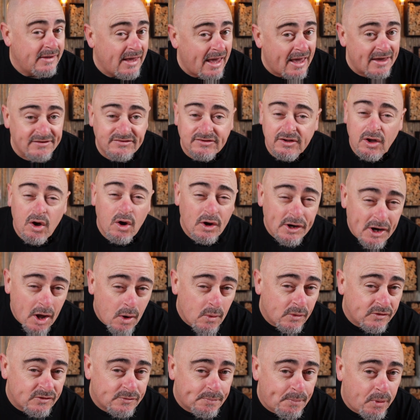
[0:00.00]
Yes, I
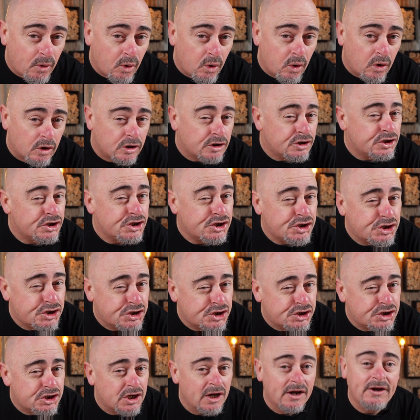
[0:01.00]
know it's pork.
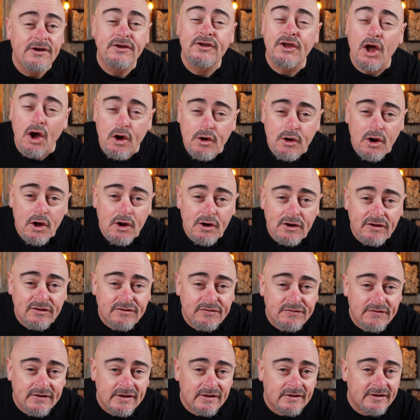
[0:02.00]
Don't hurt its
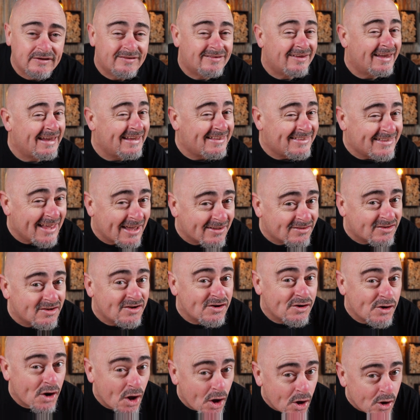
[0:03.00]
feelings, it
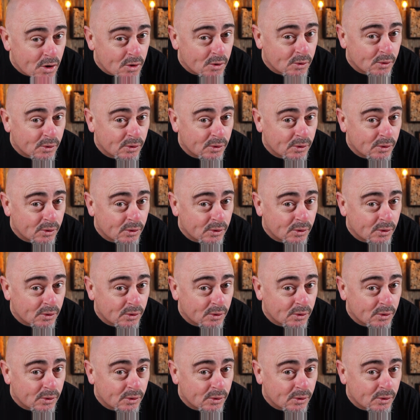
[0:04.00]
doesn't know.